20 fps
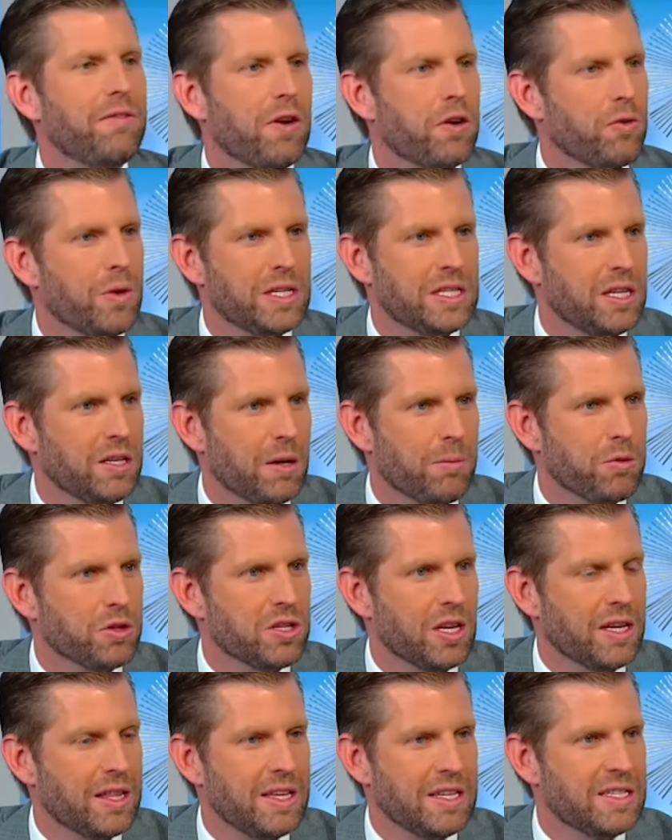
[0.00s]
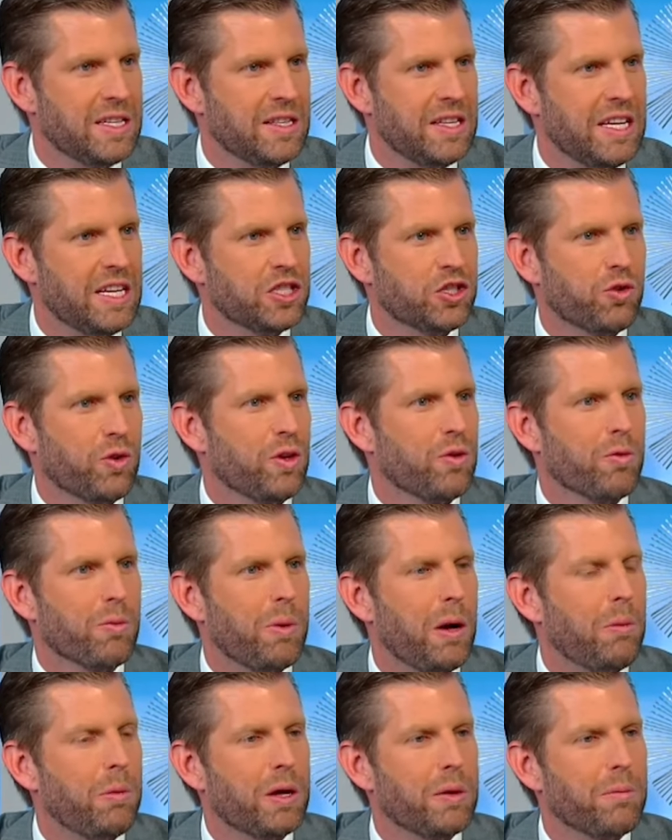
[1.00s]
fundraising numbers like this in the history of the
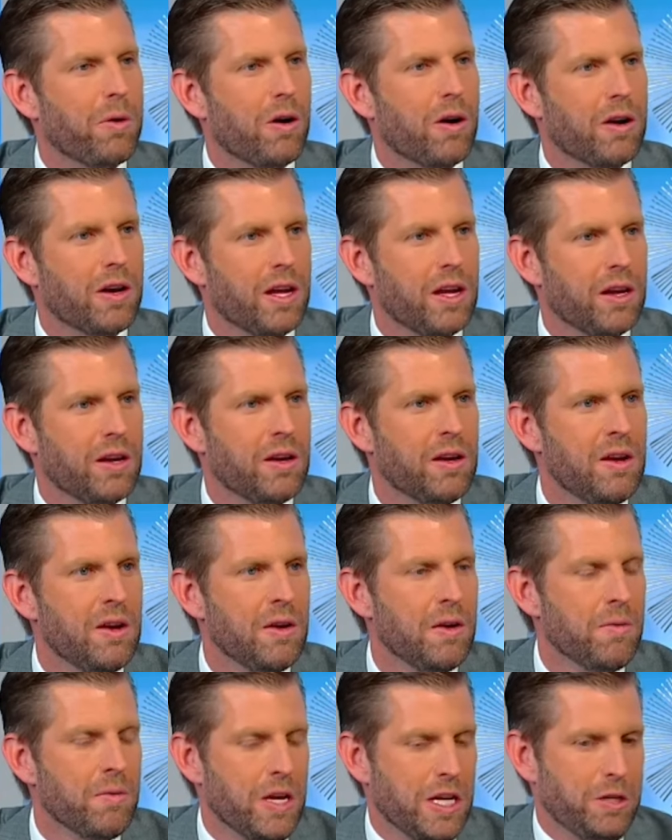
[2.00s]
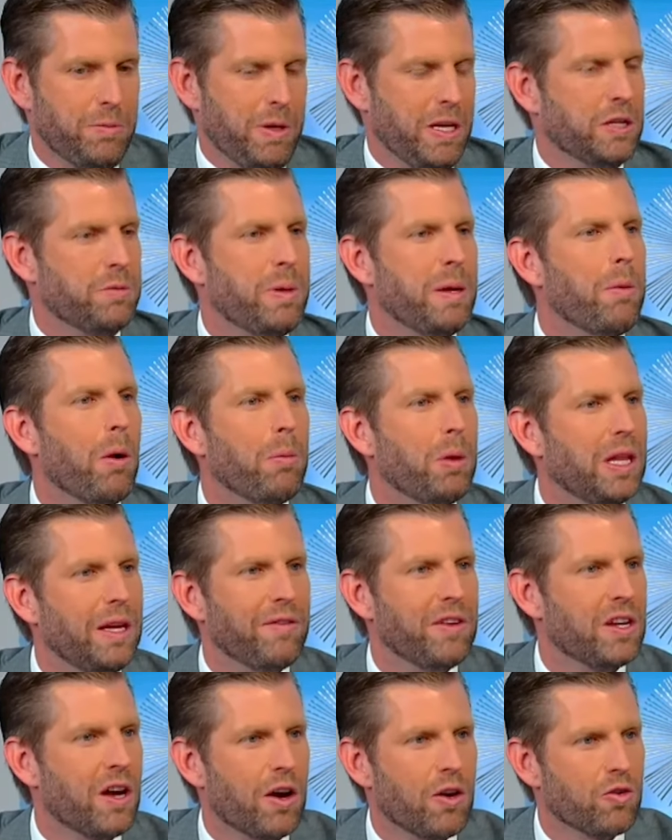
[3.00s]
Republican Party. And it's because people believe
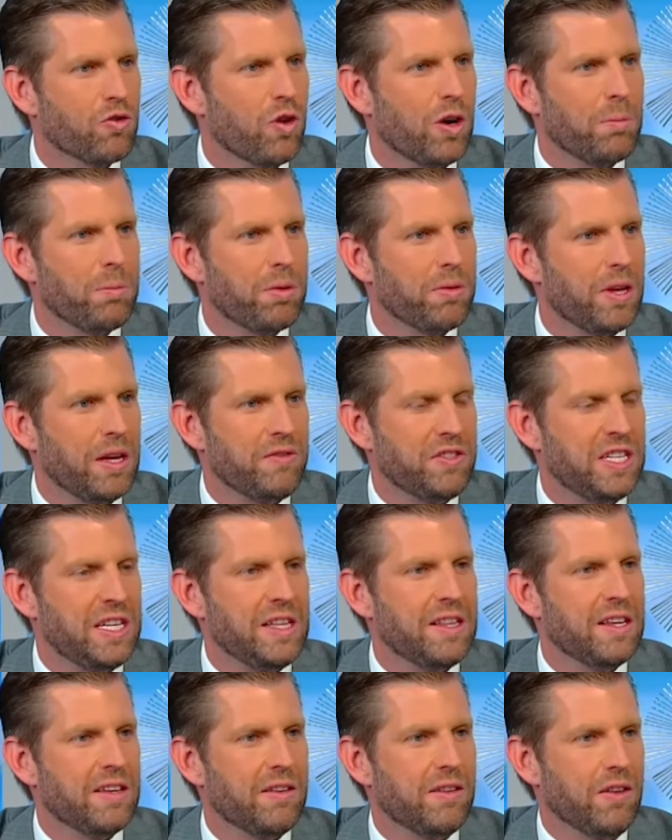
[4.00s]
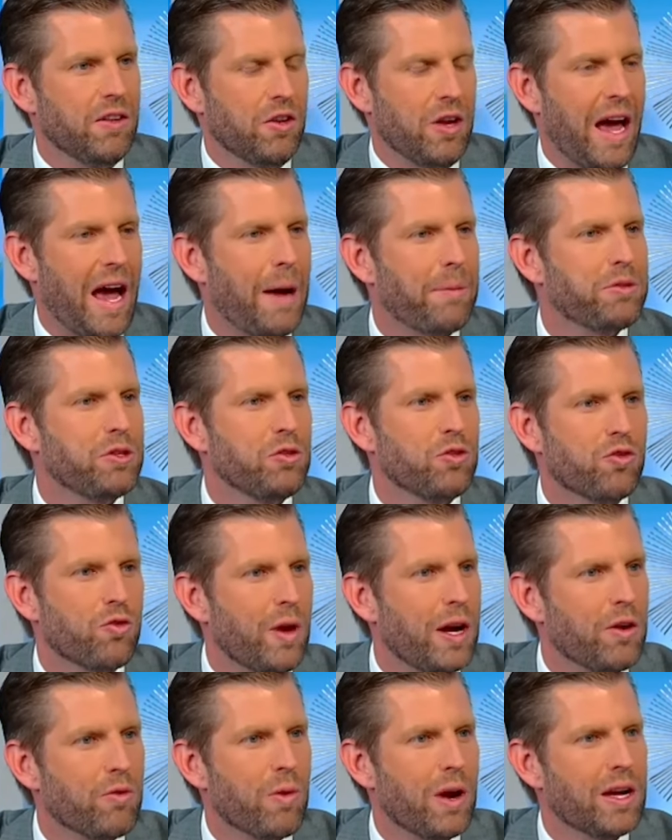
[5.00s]
in Donald Trump. They've seen the, the absolute
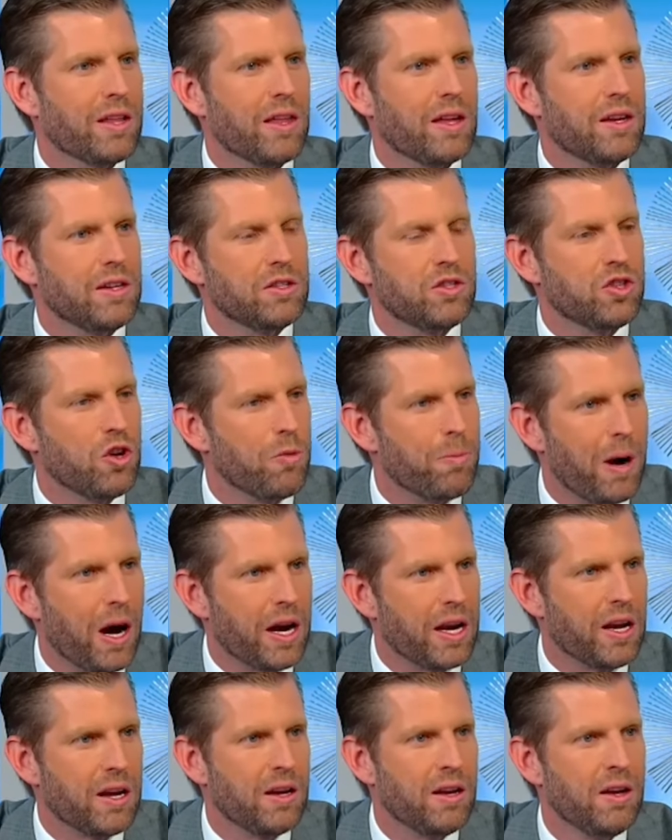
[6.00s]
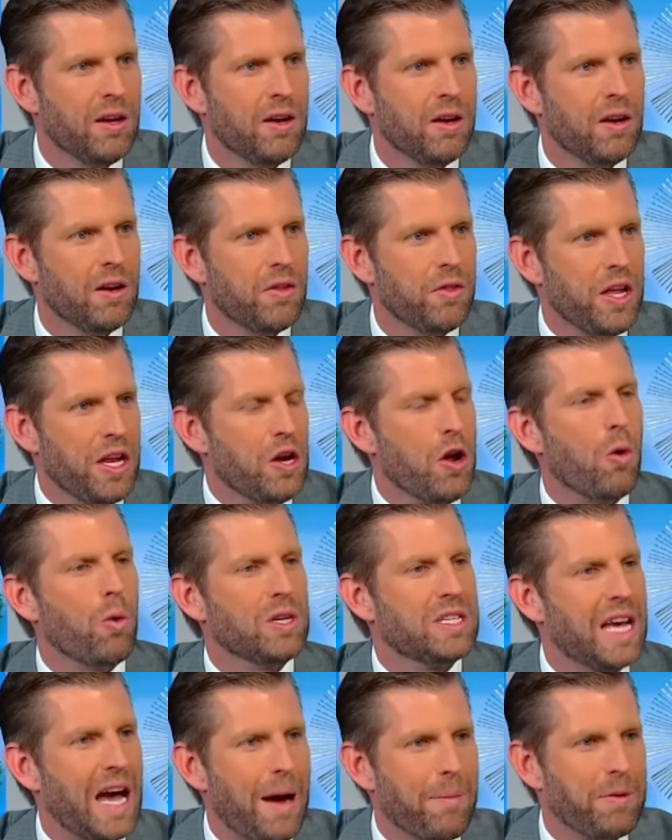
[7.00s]
train wreck that is Joe Biden. They know
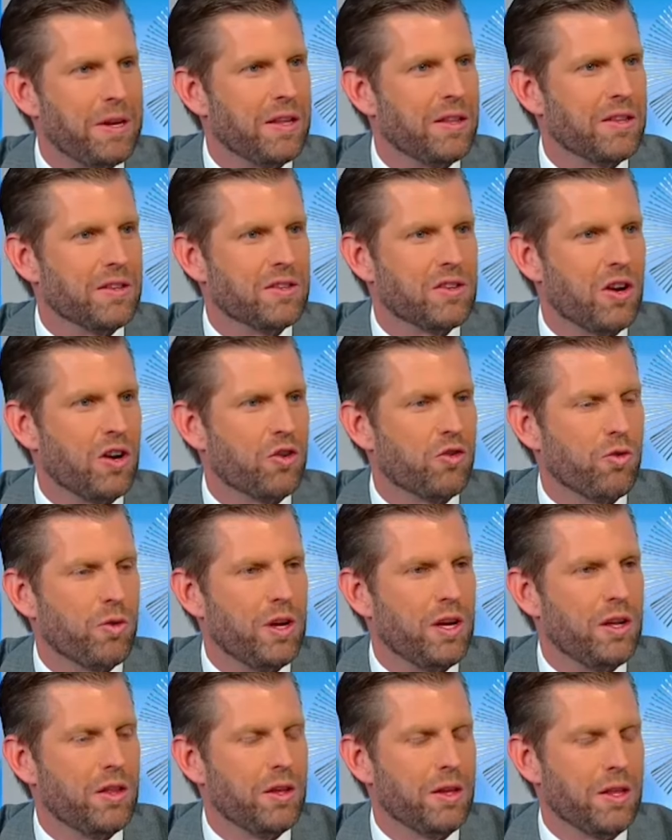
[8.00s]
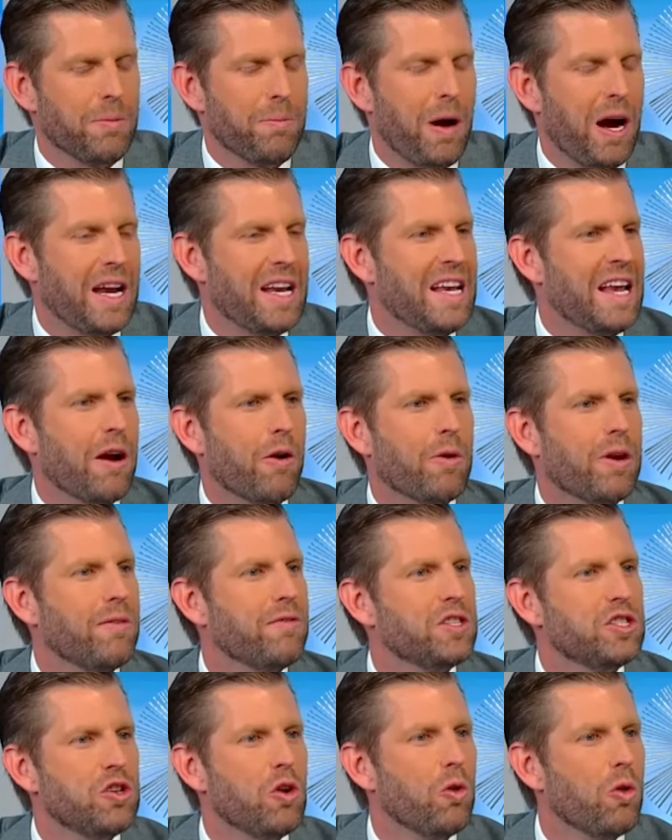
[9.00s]
what's happening to this country. The, the Biden narrative
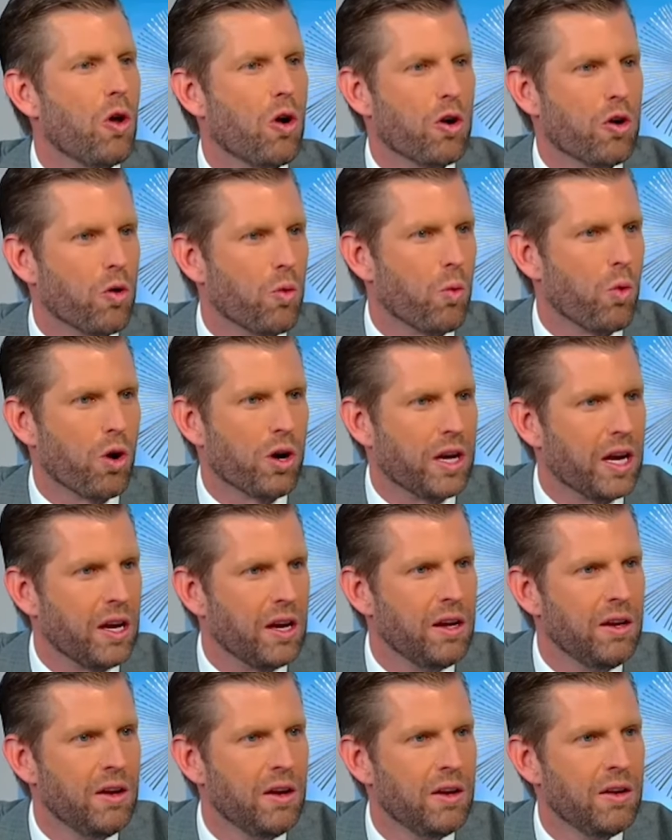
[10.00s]
is no longer working.